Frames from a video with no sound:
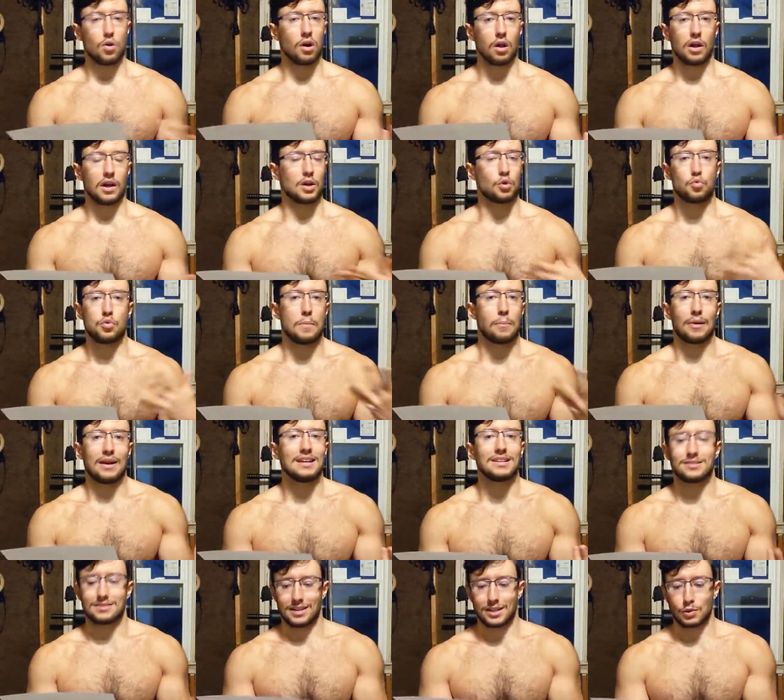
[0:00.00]
Well, it
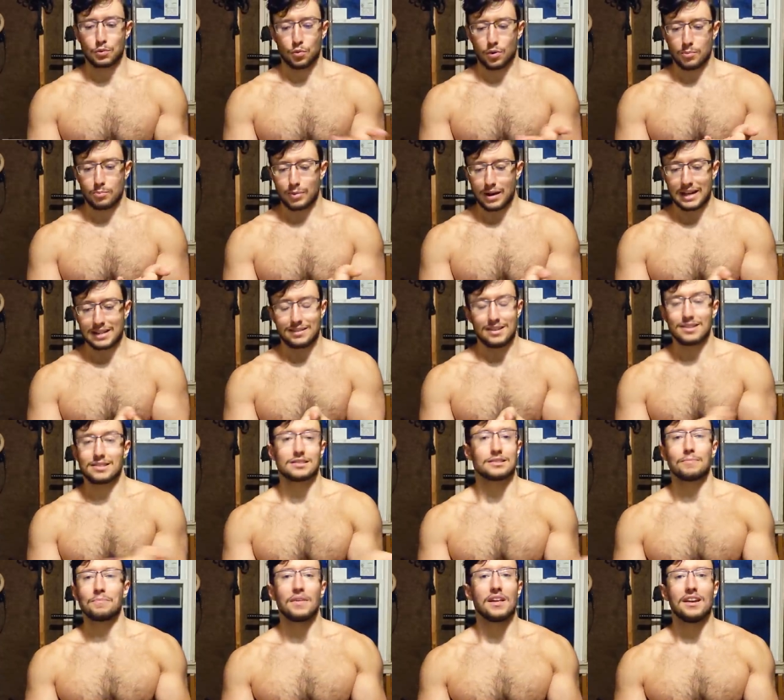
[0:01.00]
replaced it by
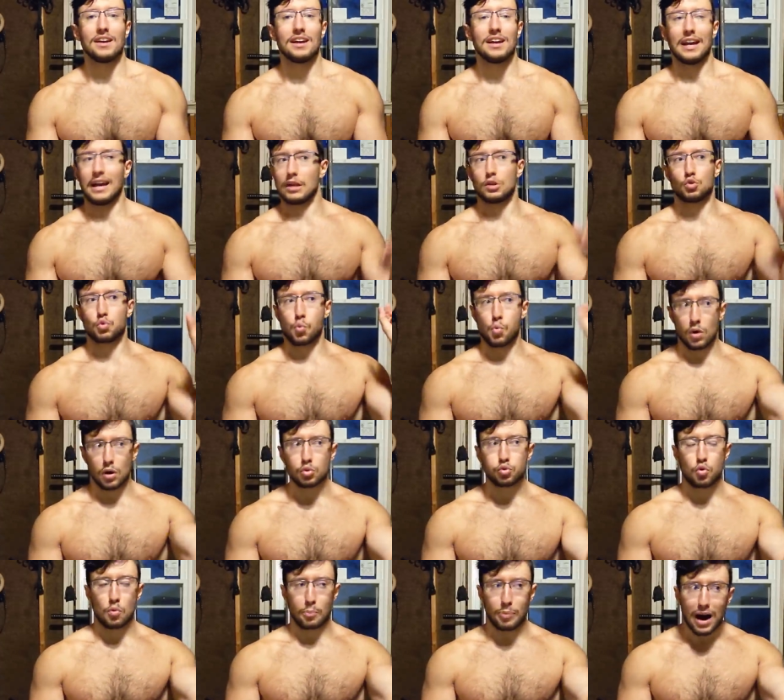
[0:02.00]
this. Its will
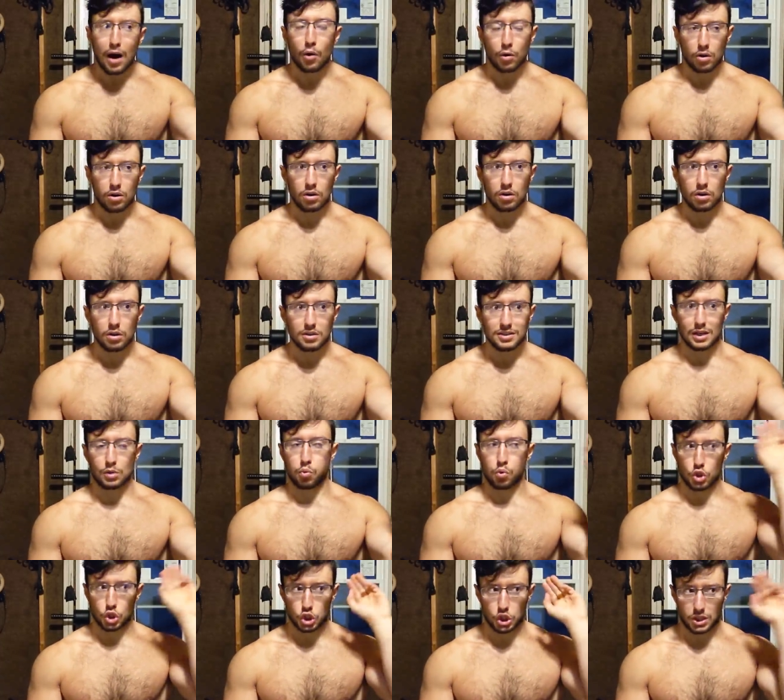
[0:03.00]
to power,
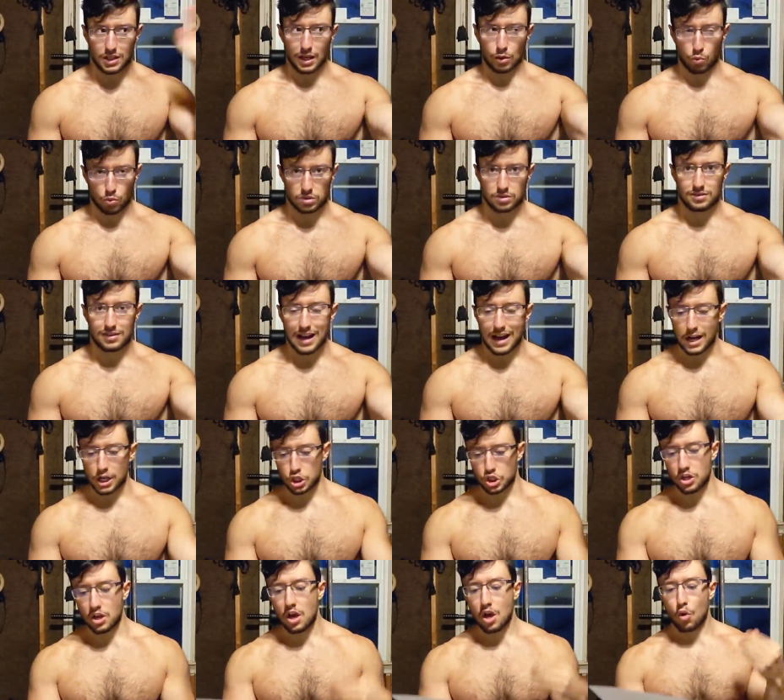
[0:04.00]
that was
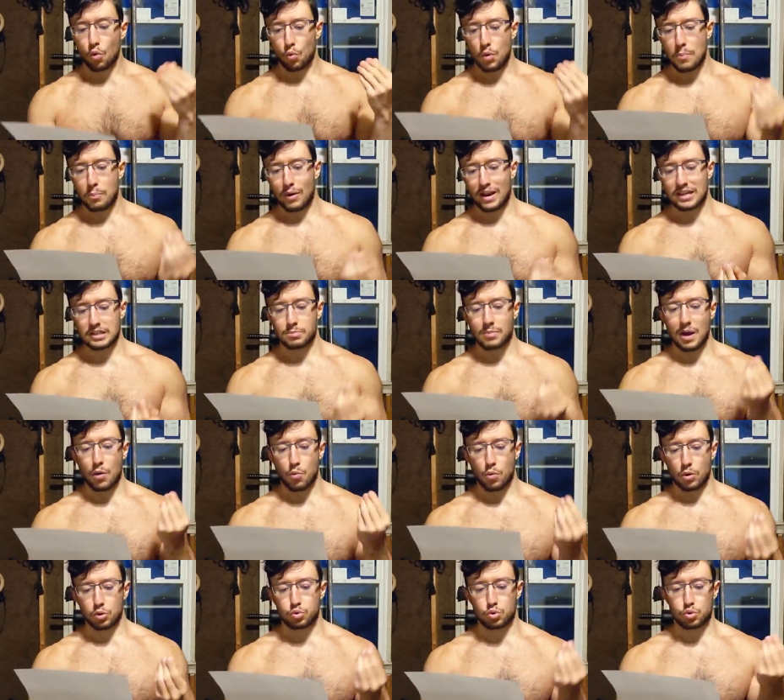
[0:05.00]
dashed, replaced by
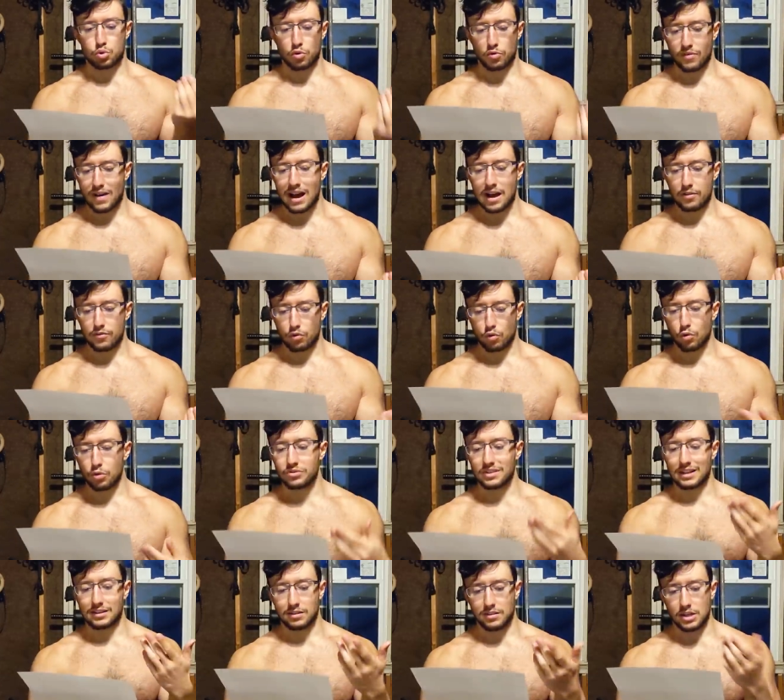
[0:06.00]
will to survival,
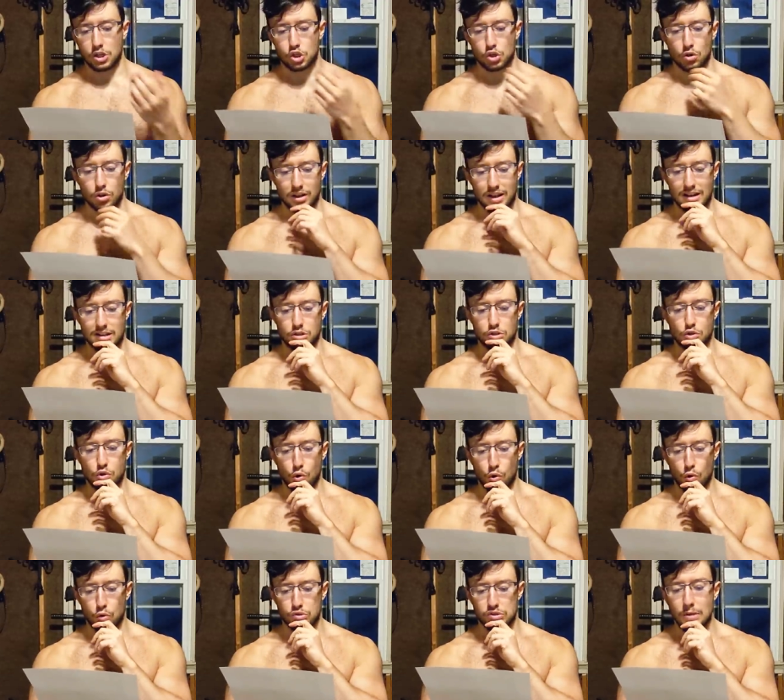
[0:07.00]
that Nietzsche again
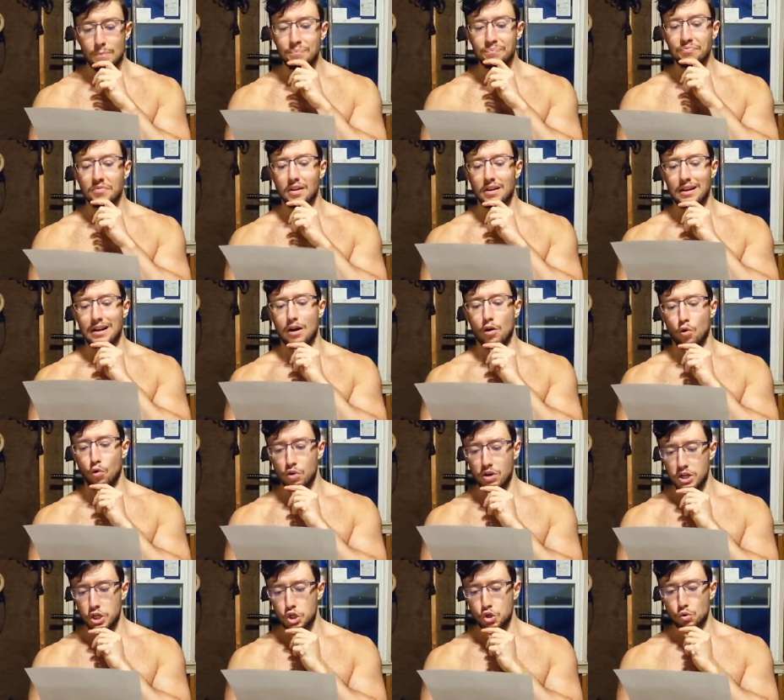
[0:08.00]
calls la
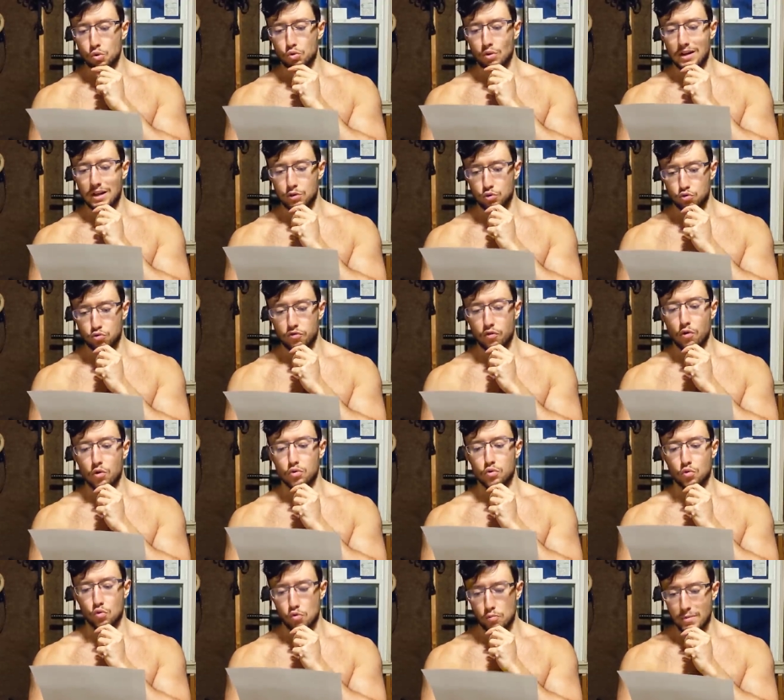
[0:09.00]
religion de la
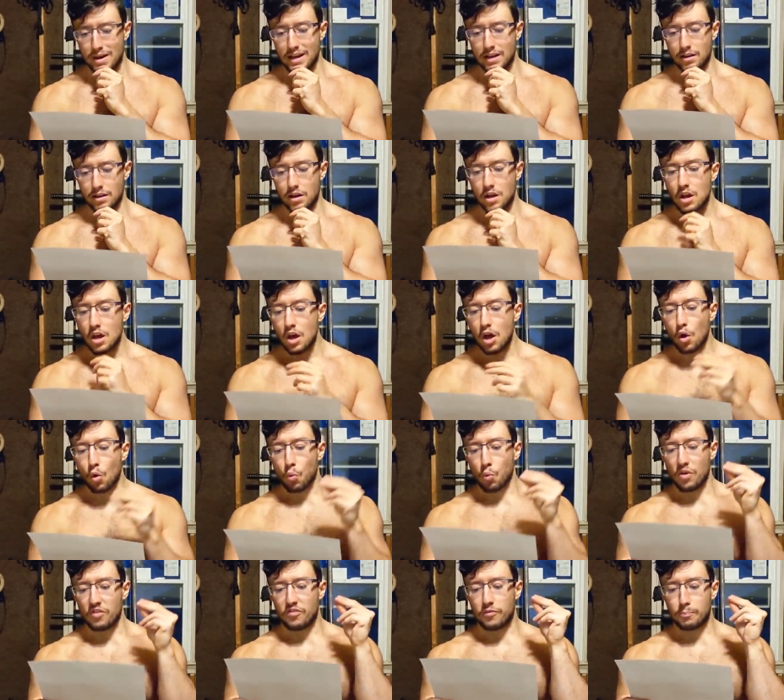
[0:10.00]
souffrance humaine,
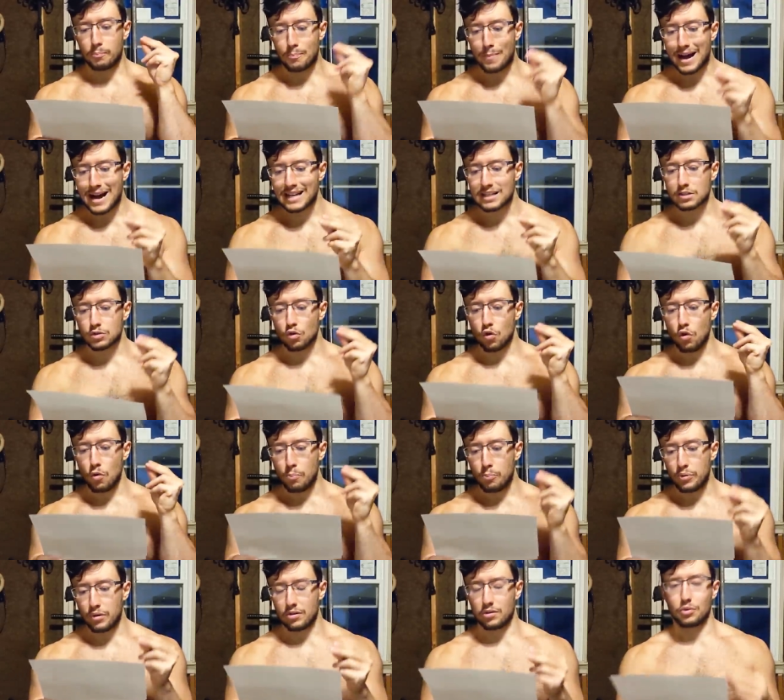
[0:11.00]
with mass
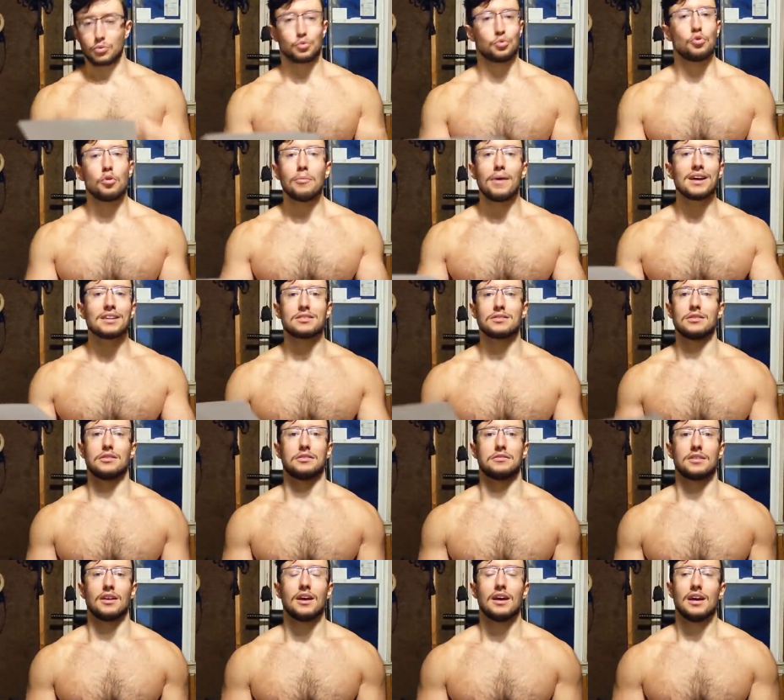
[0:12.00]
appeal to the
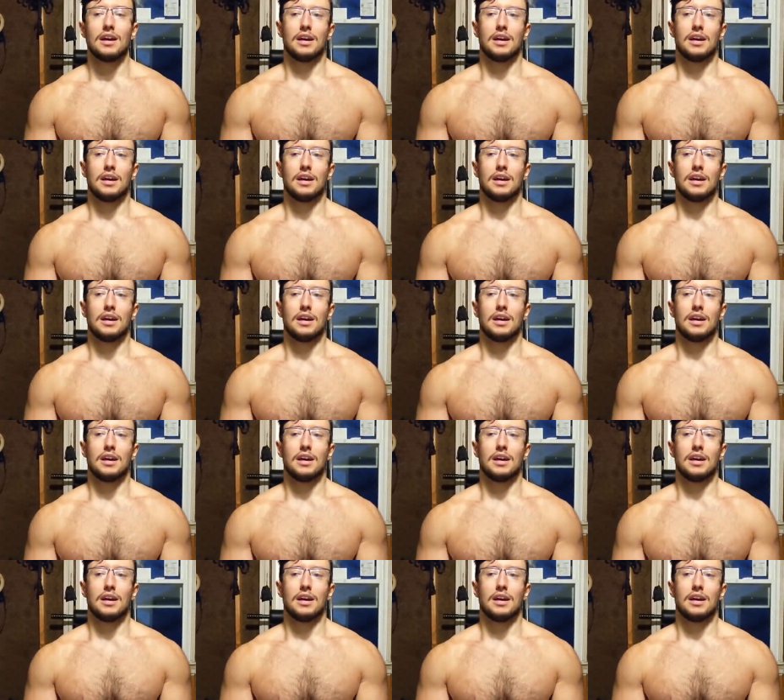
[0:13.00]
masses.